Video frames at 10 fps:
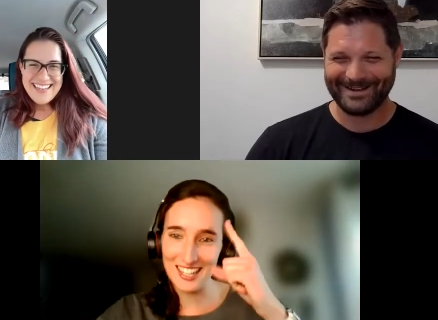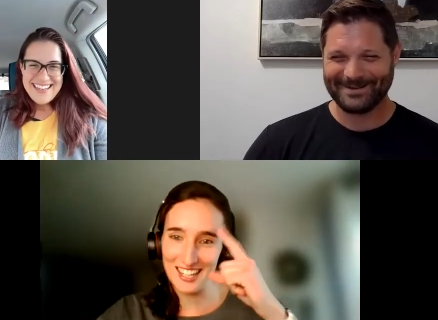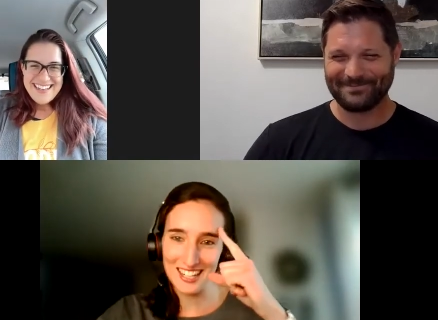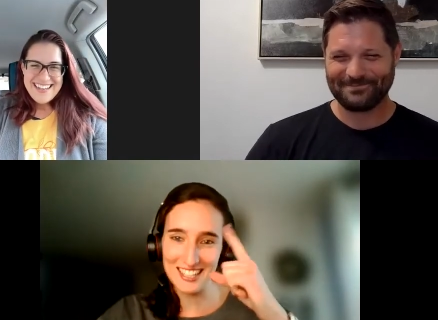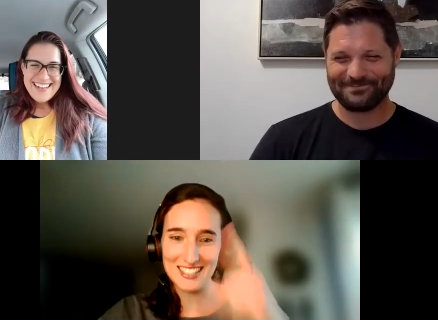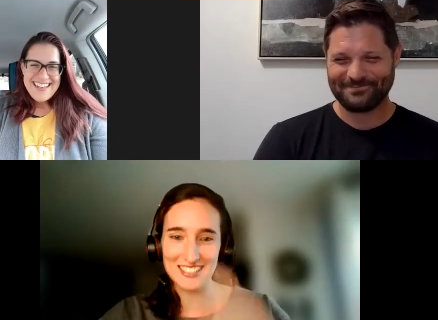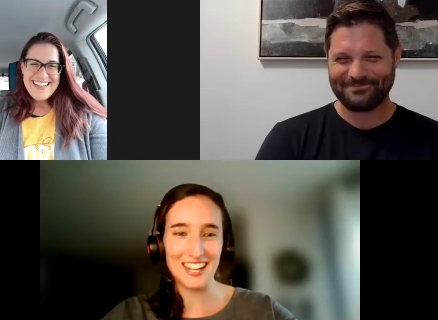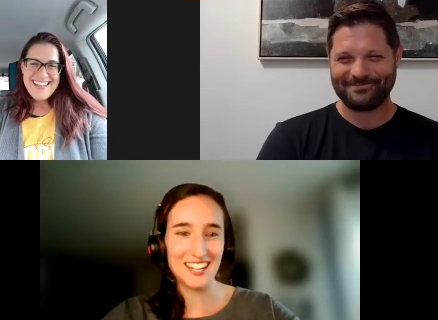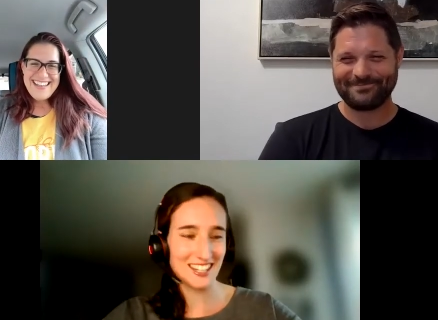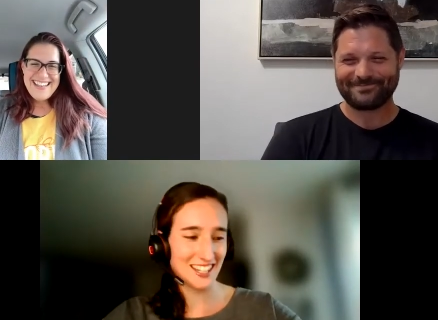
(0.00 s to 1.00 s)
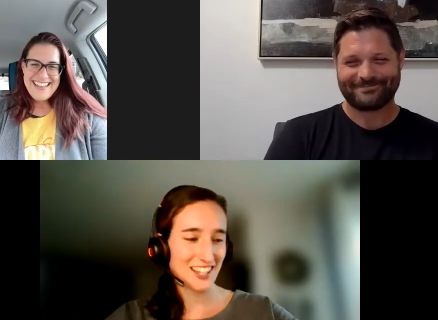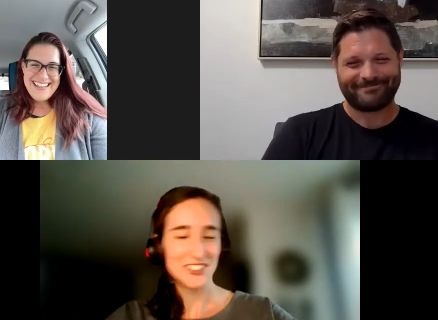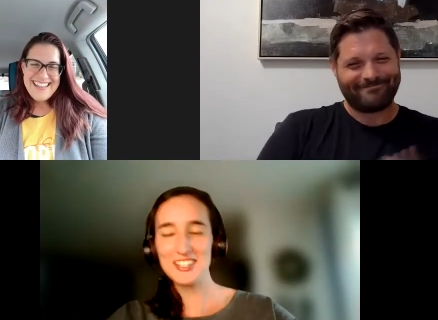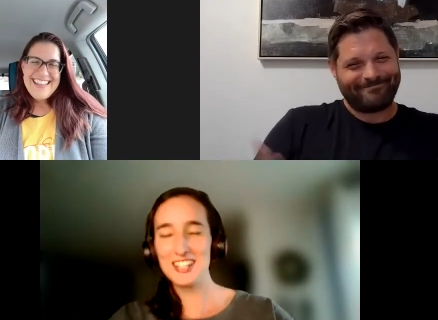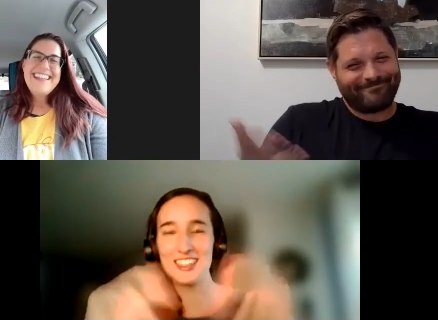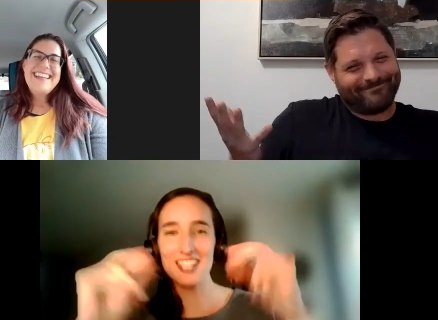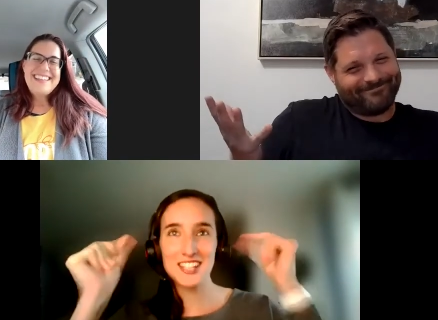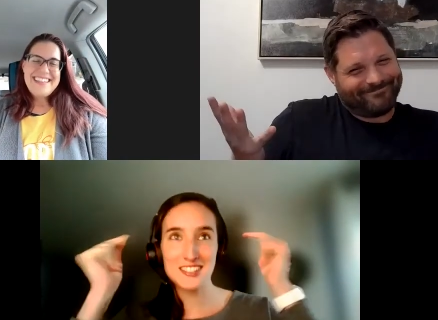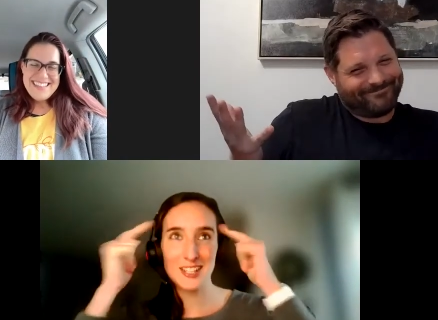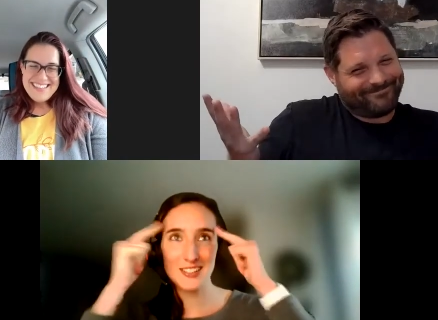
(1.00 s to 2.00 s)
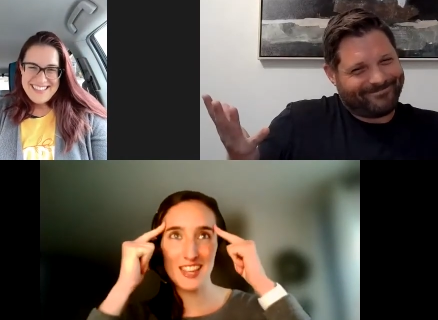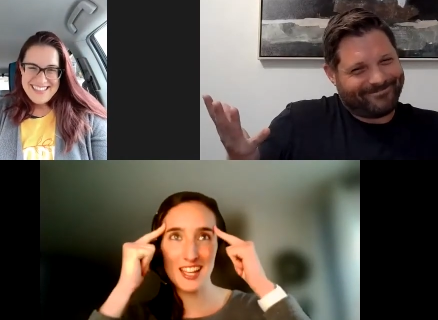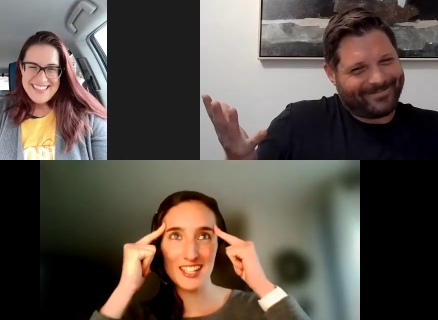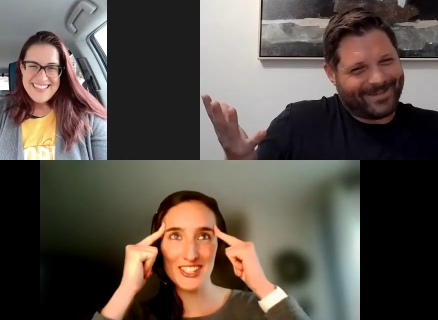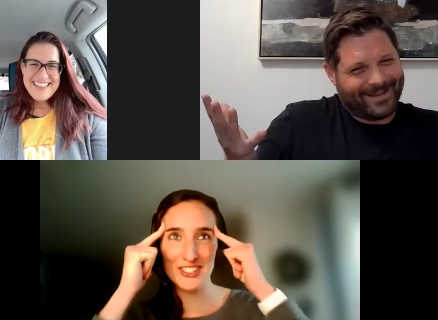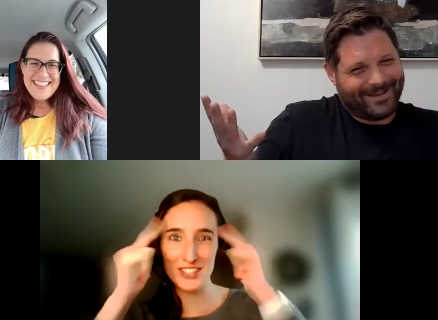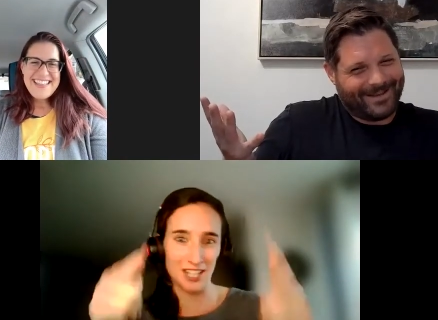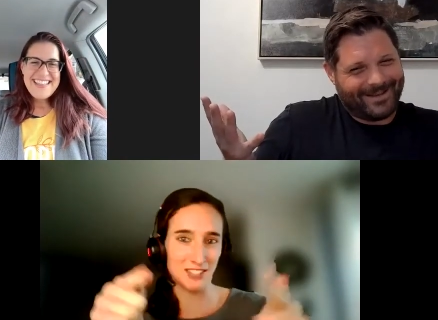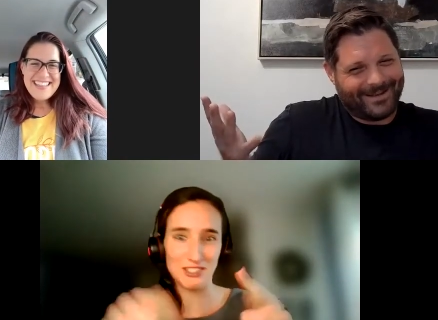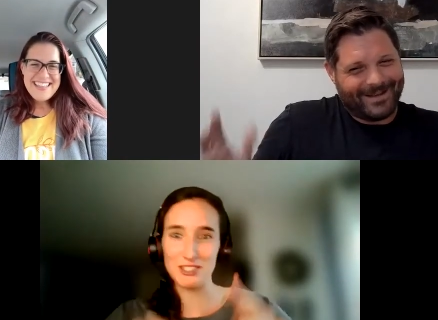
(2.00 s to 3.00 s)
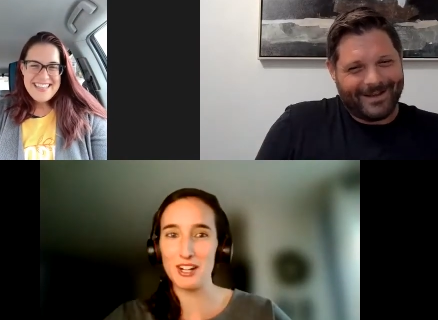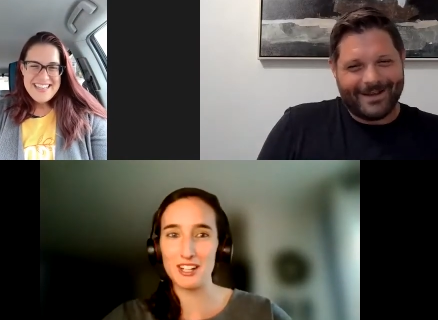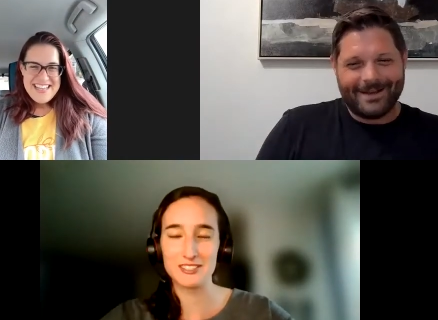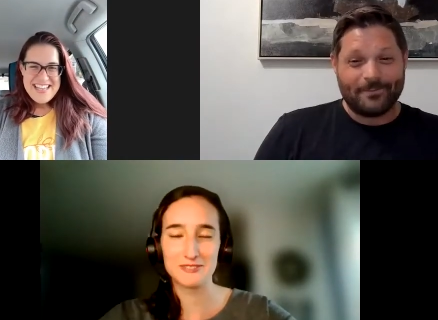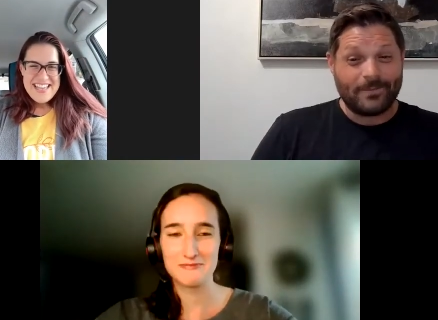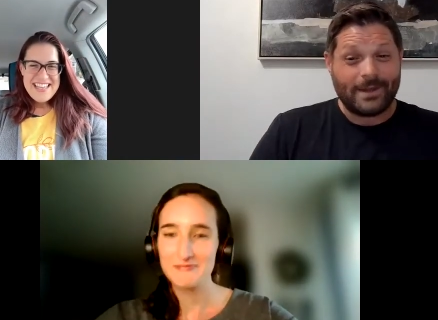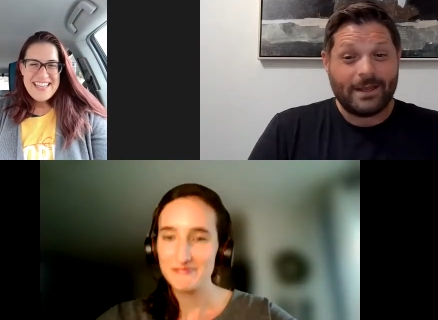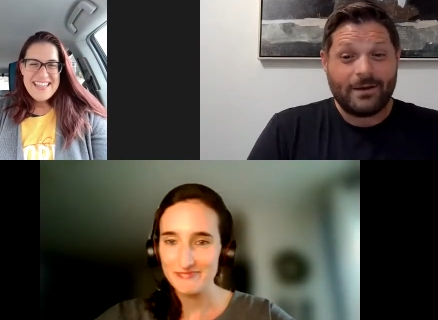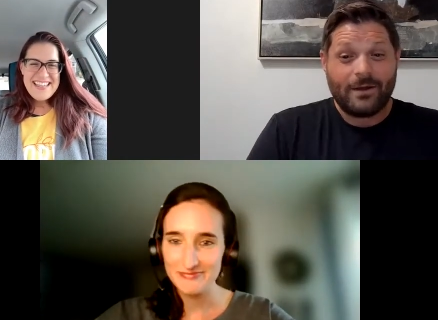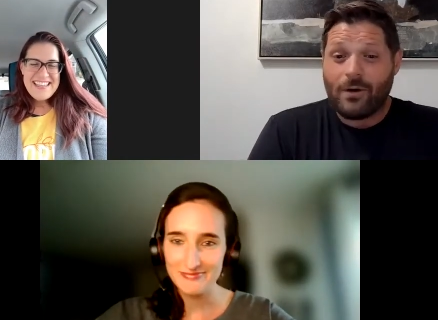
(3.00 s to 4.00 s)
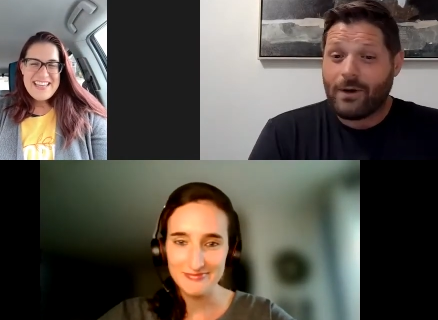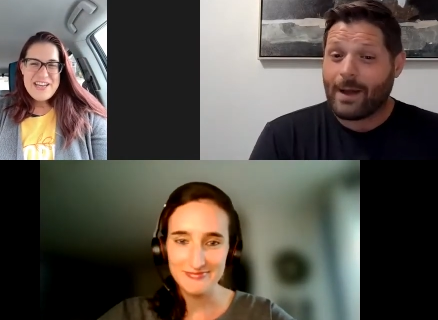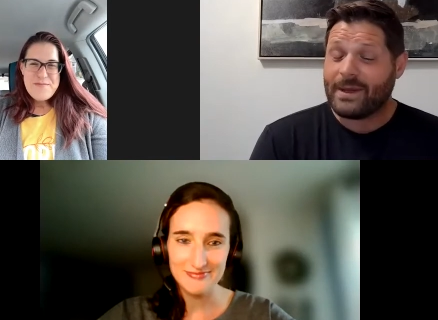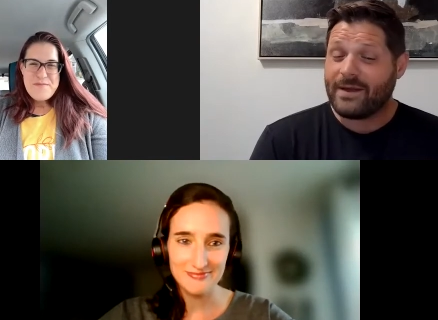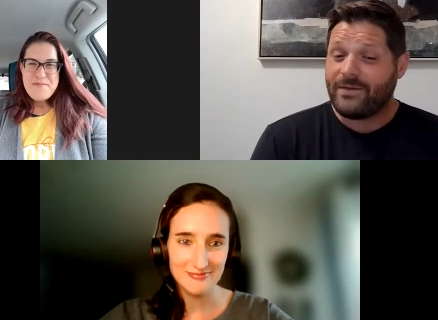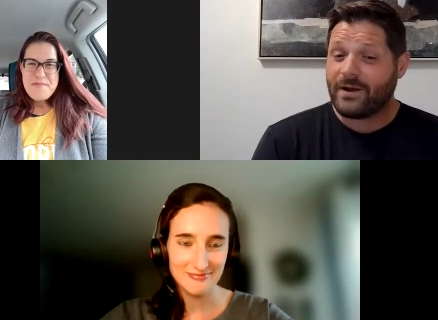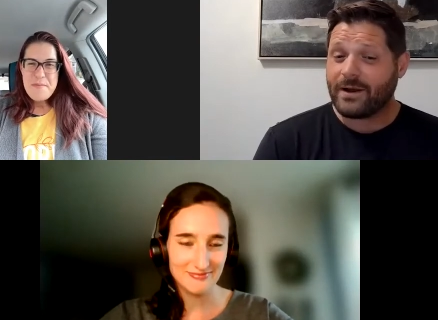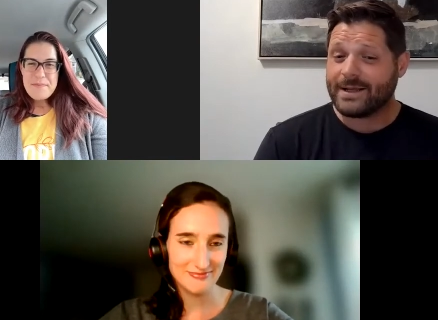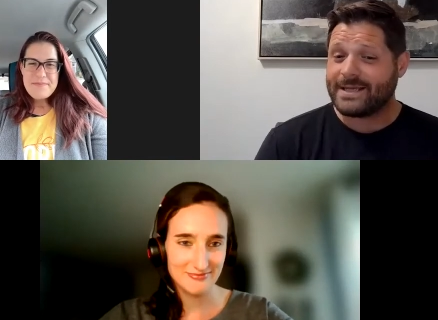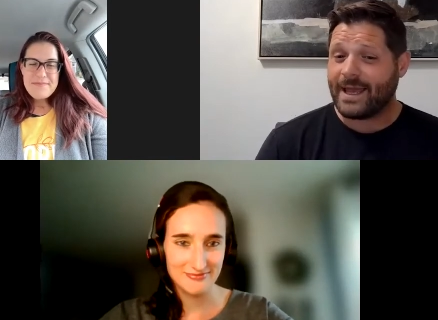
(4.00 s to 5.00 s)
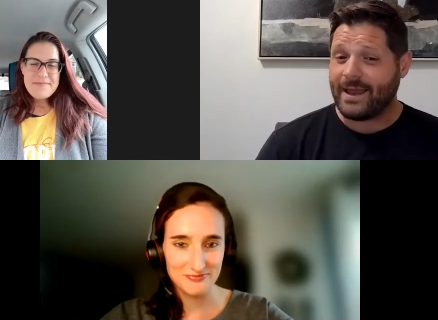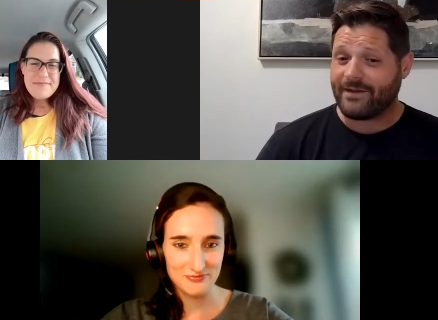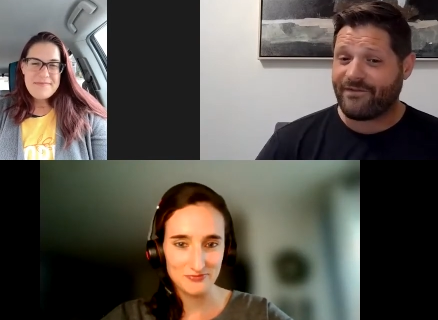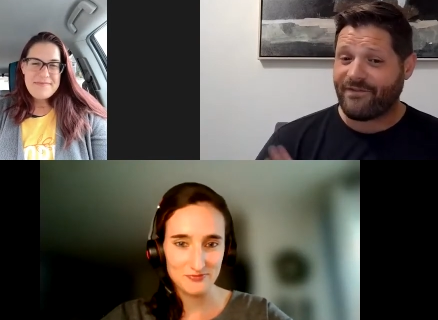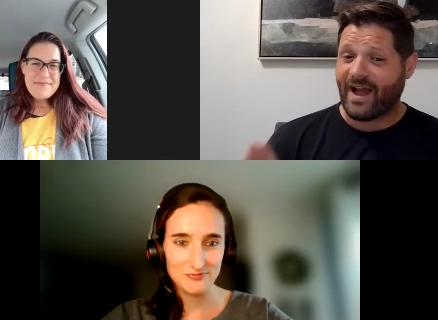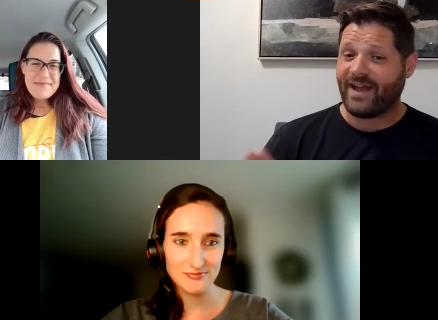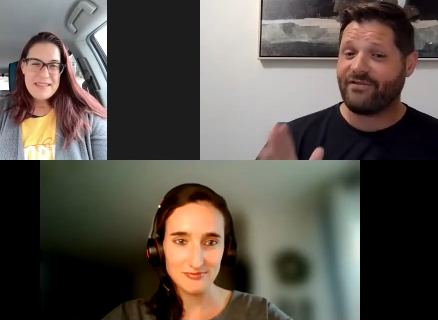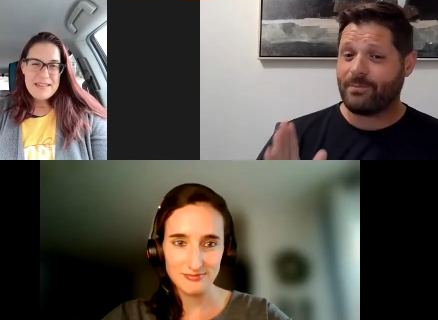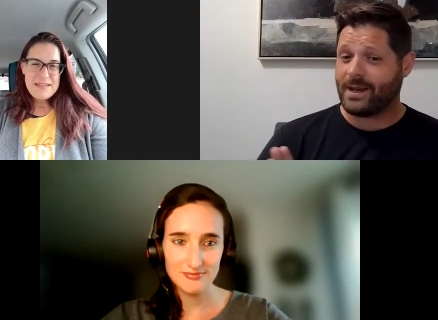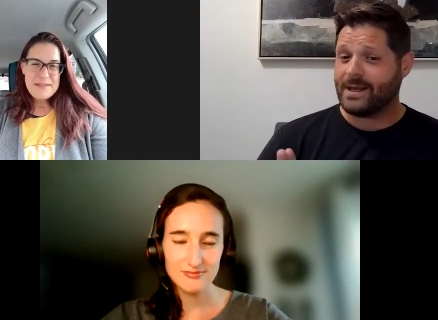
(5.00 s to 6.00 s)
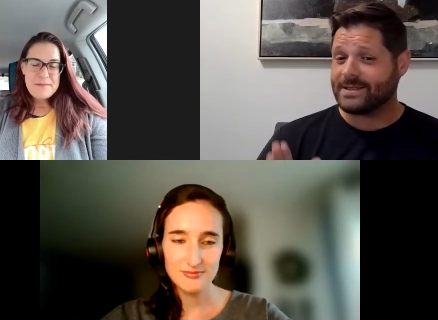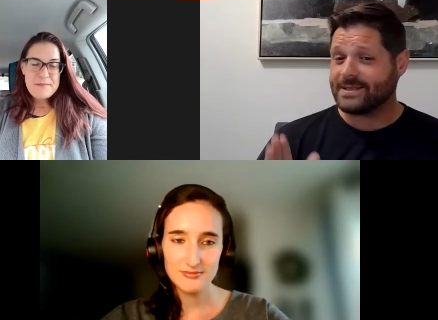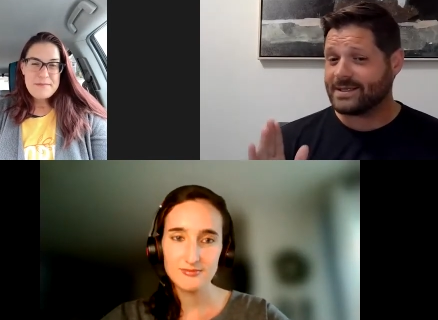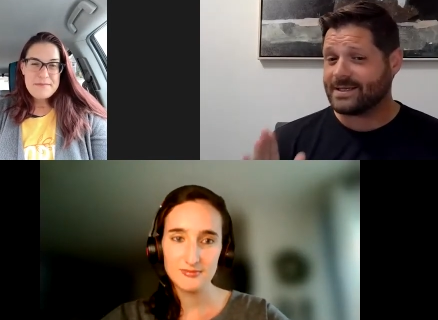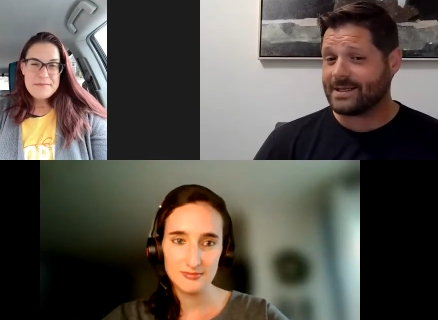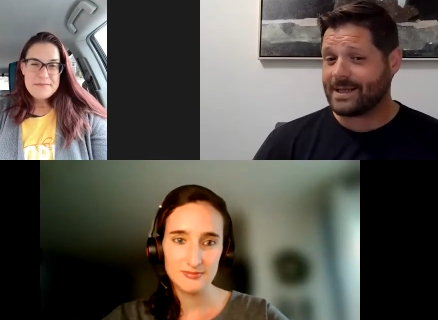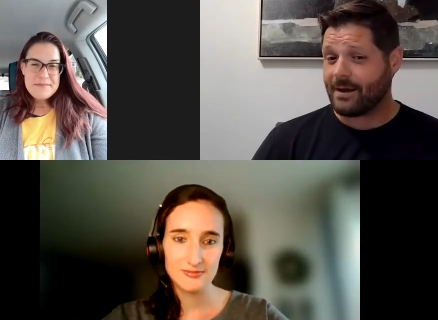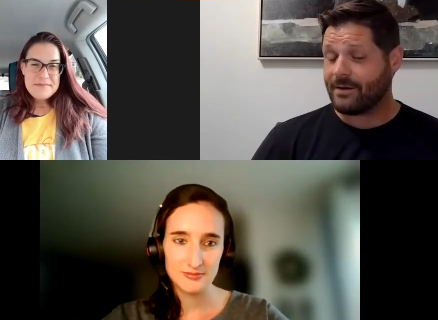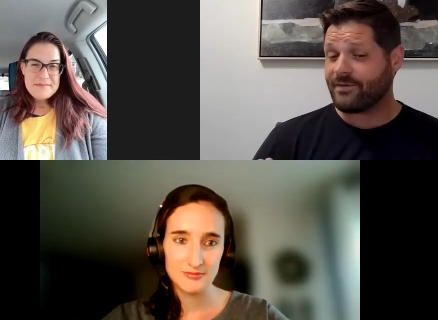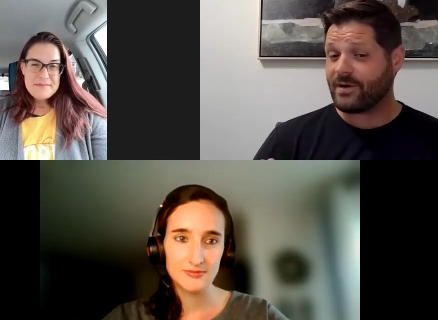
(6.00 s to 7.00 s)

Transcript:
Speaker 1: harder, right? When you think of something, you just got to record.
Speaker 2: You know, I mean, if you're going to take five minutes to sit down in